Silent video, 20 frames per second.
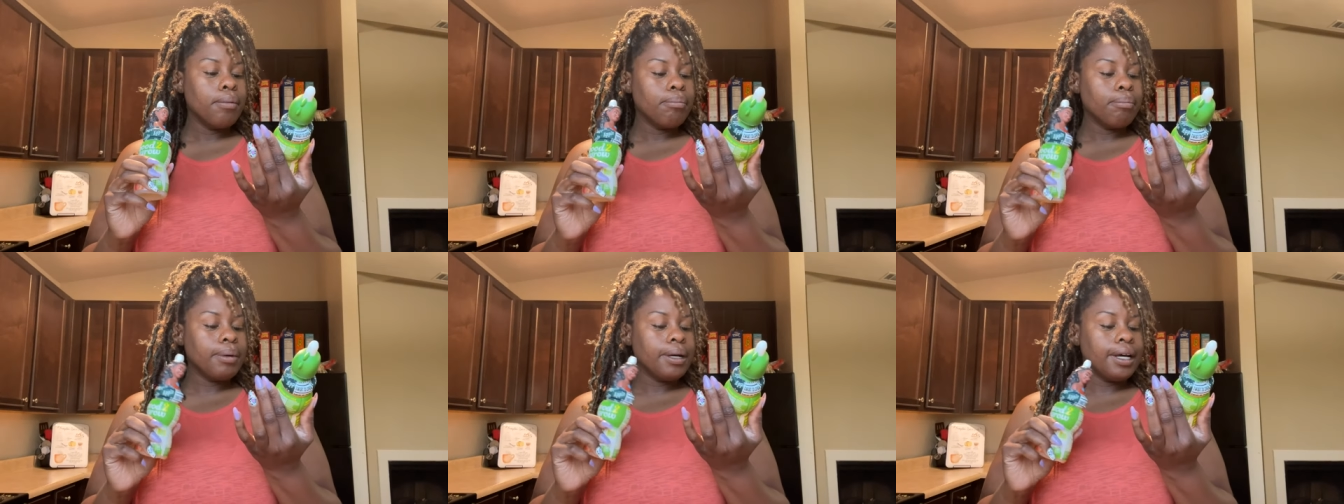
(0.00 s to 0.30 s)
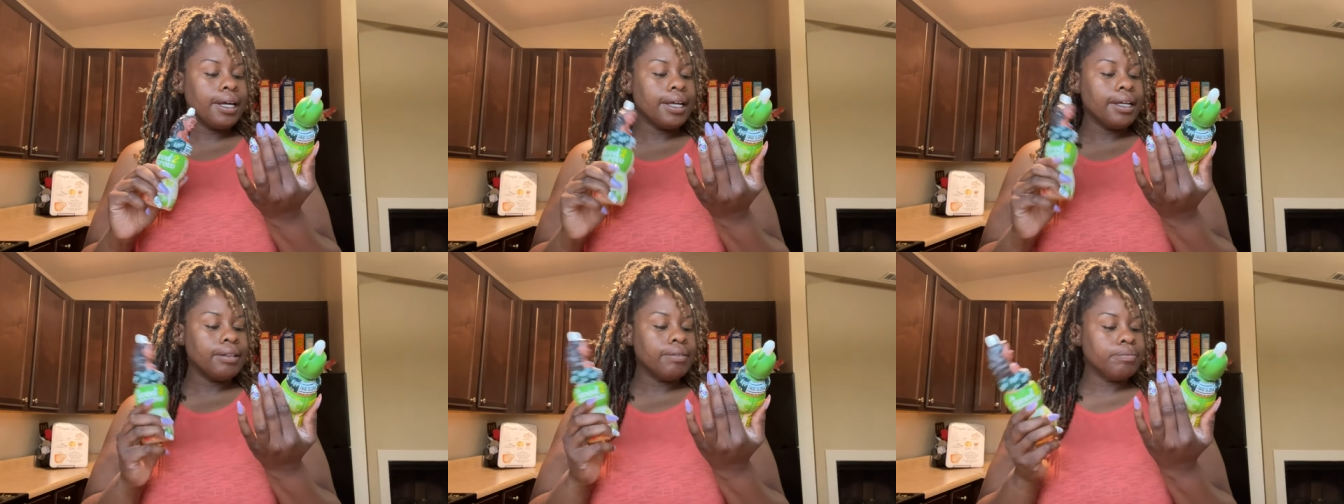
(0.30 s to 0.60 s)

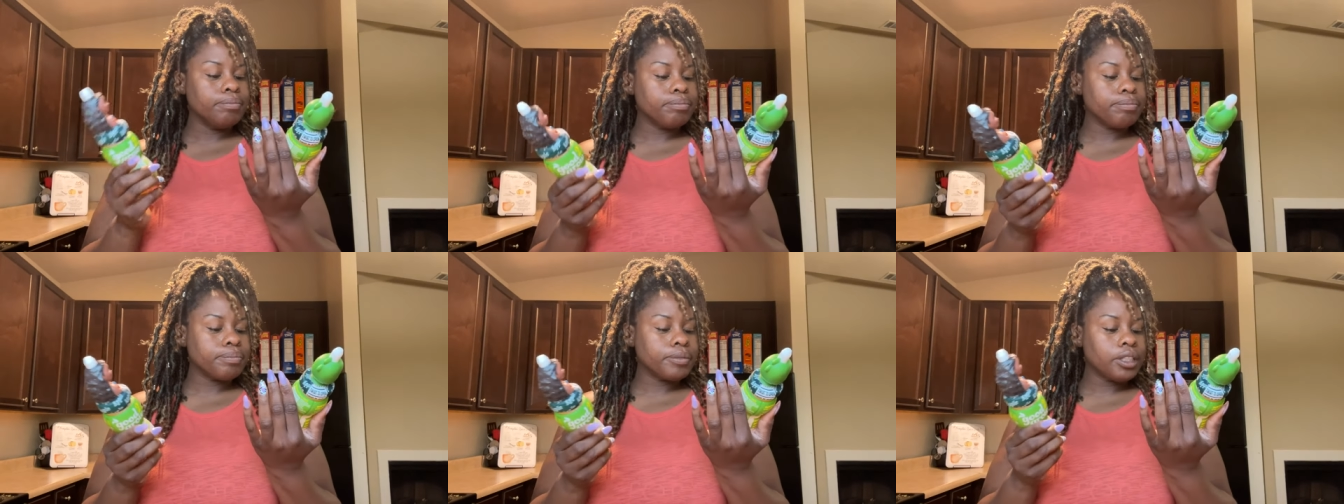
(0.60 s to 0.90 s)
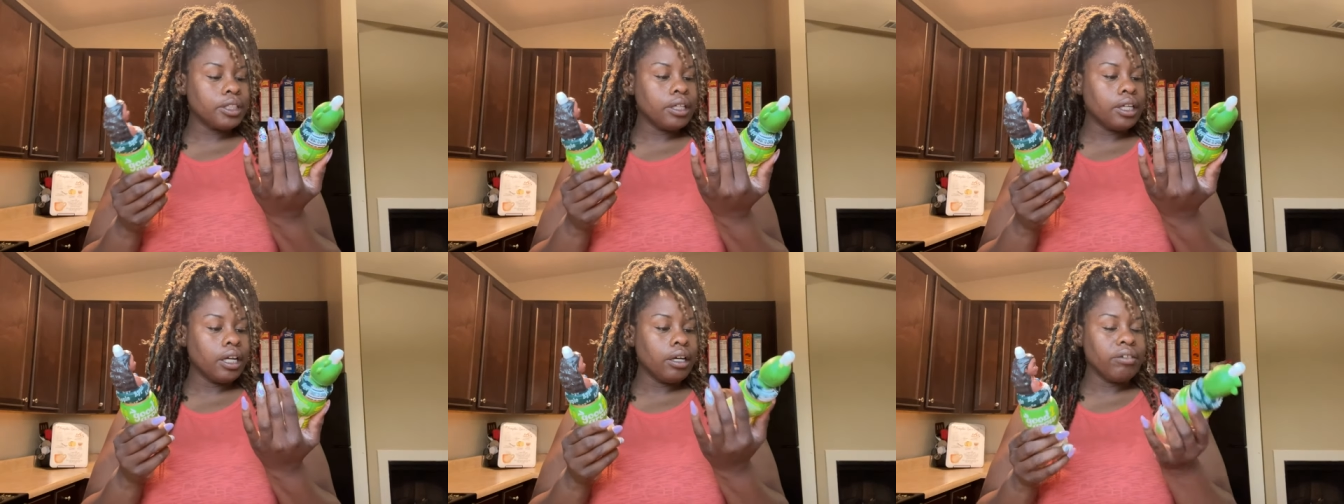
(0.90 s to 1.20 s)
But,
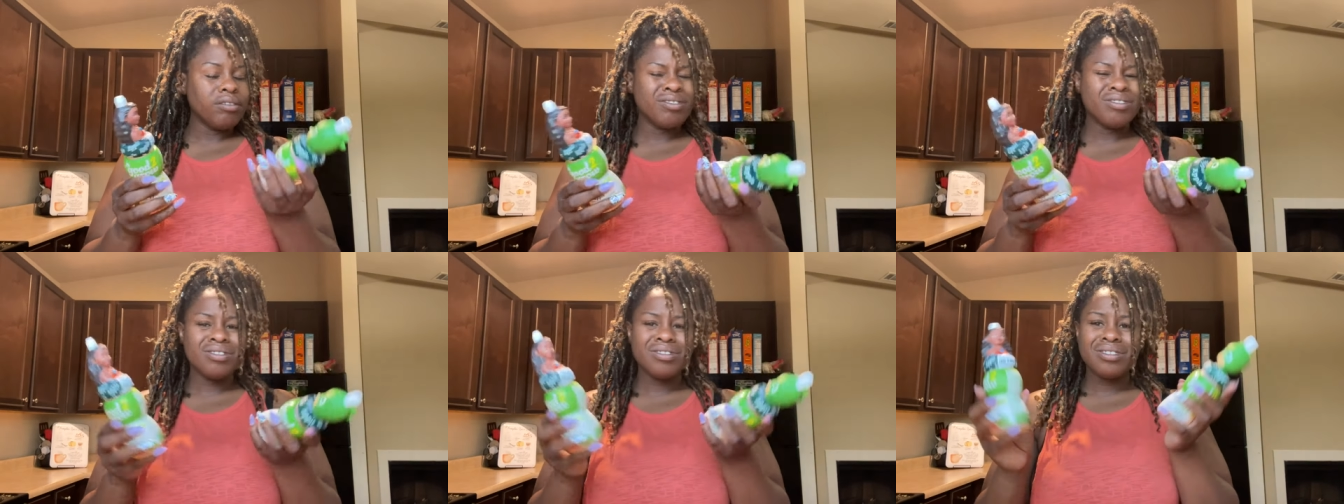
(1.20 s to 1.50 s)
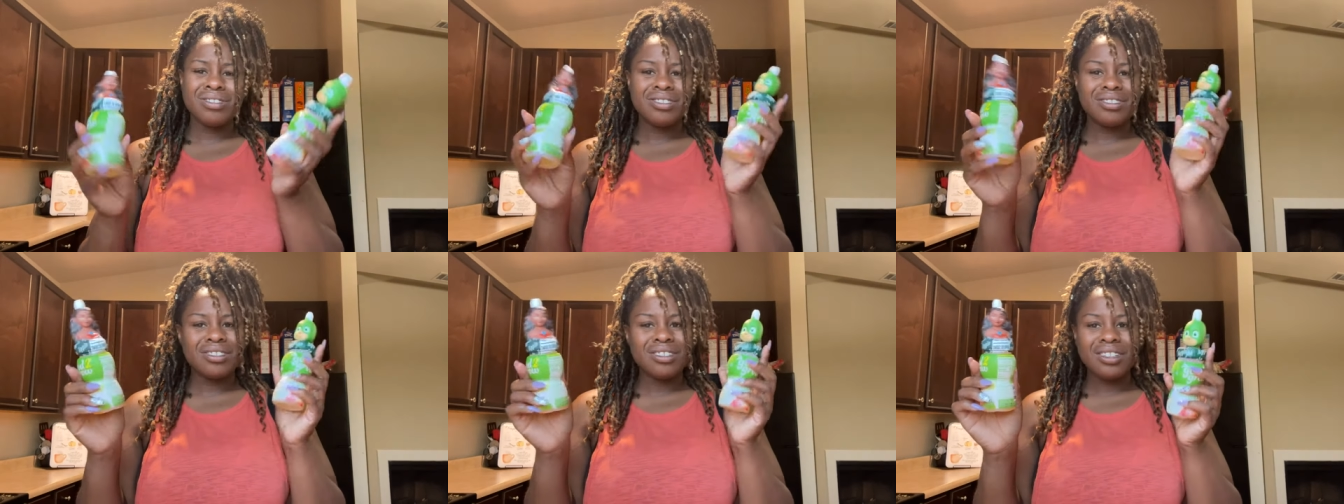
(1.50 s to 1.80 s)
you know,
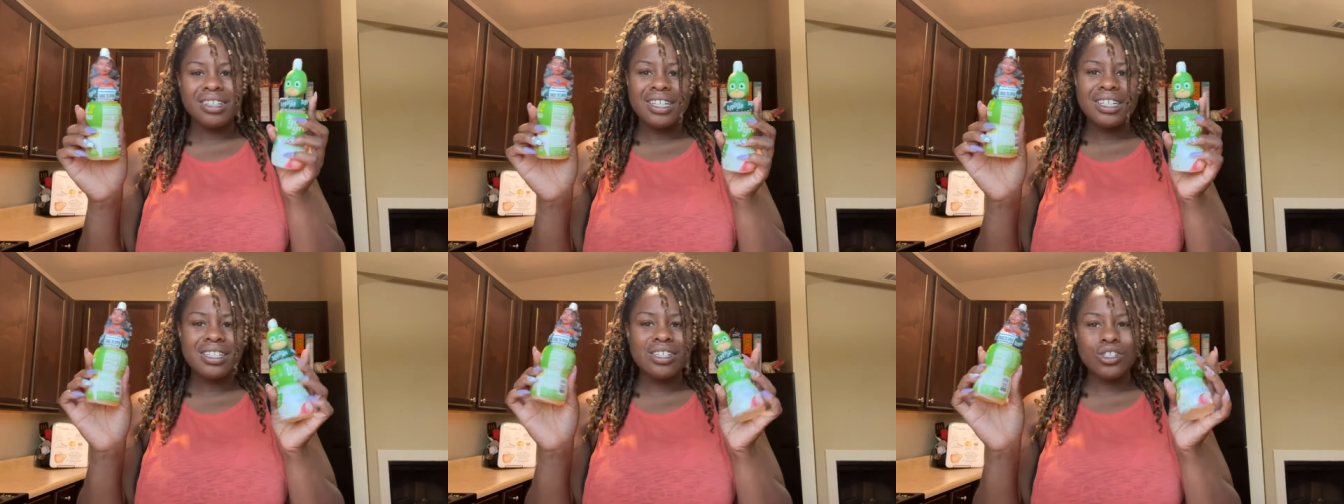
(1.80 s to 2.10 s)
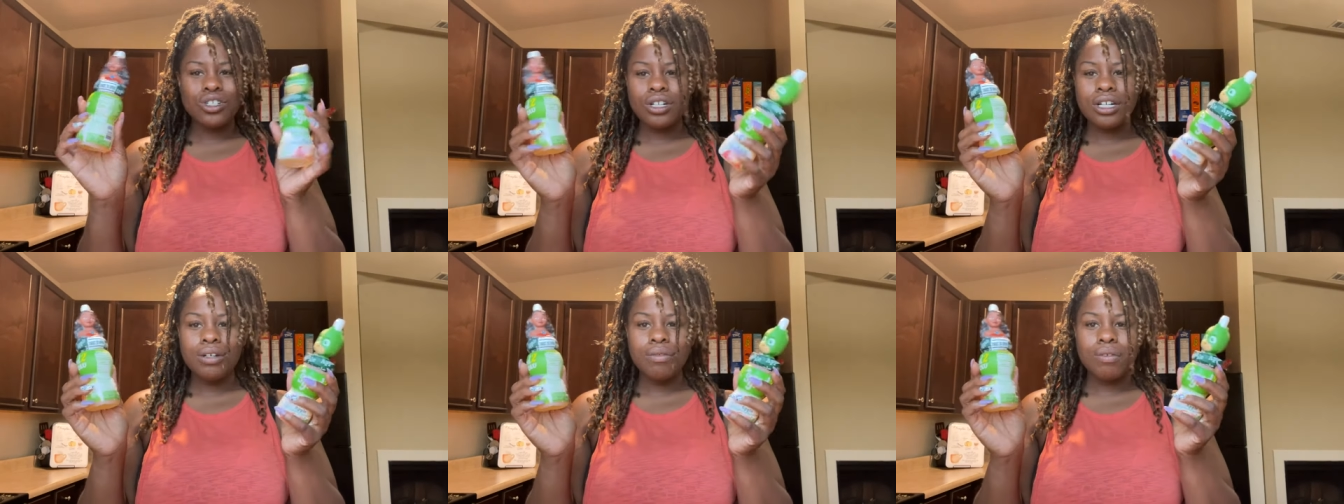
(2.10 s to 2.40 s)
it's a
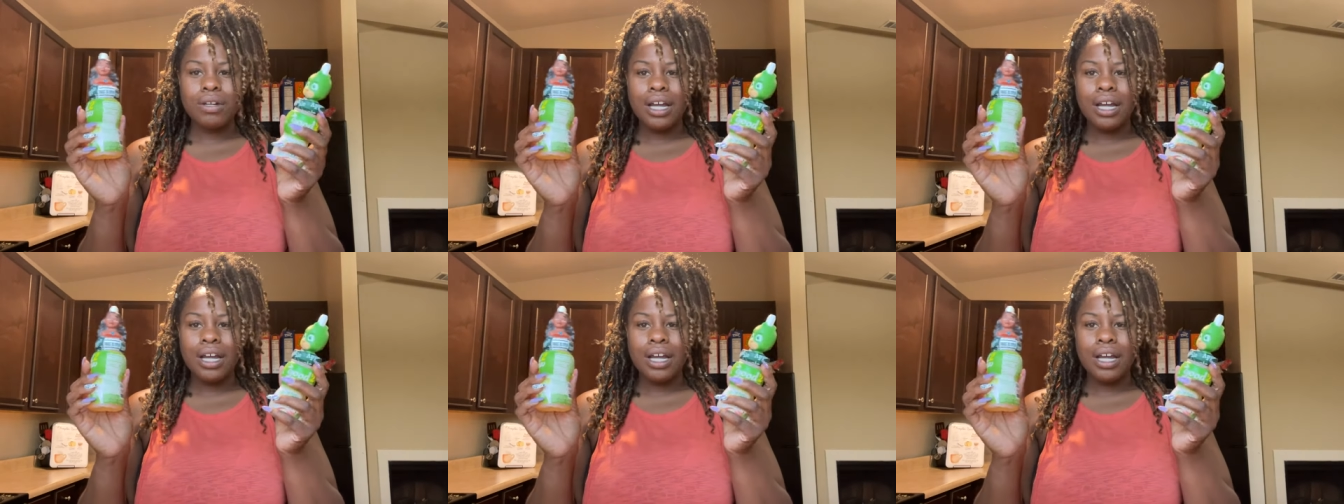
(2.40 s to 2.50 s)
treat